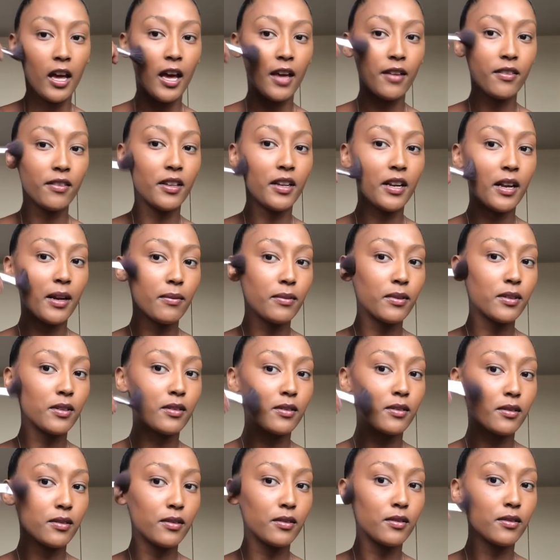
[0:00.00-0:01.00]
and then I
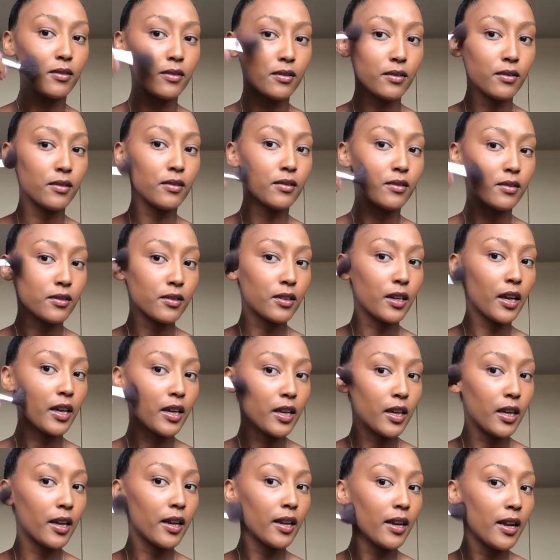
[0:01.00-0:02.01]

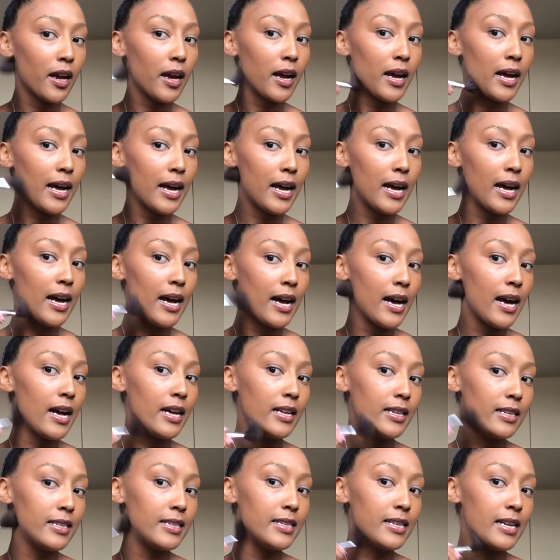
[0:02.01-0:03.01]
take it
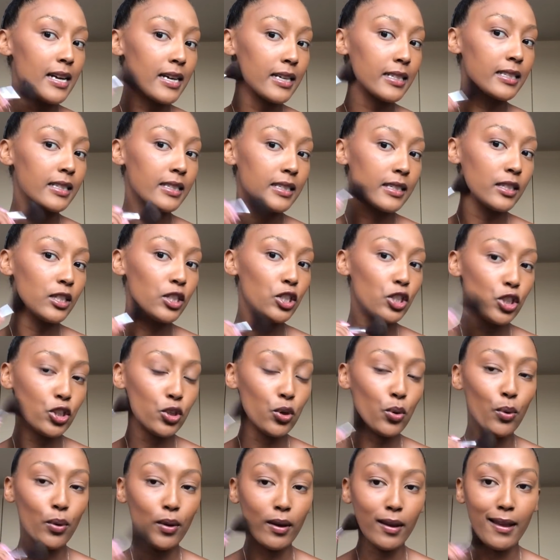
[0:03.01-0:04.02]
down to the
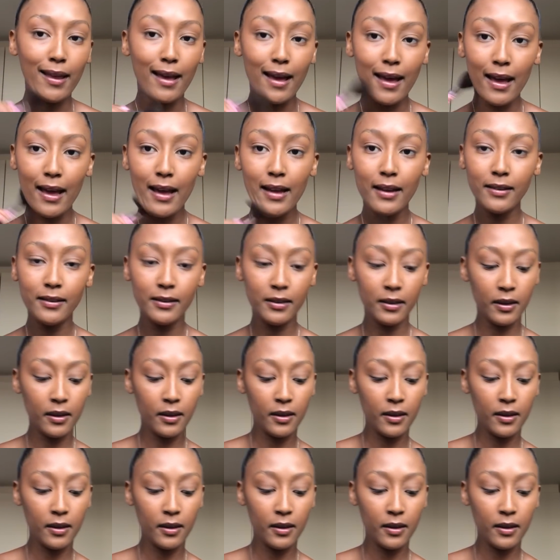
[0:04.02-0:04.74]
jawline.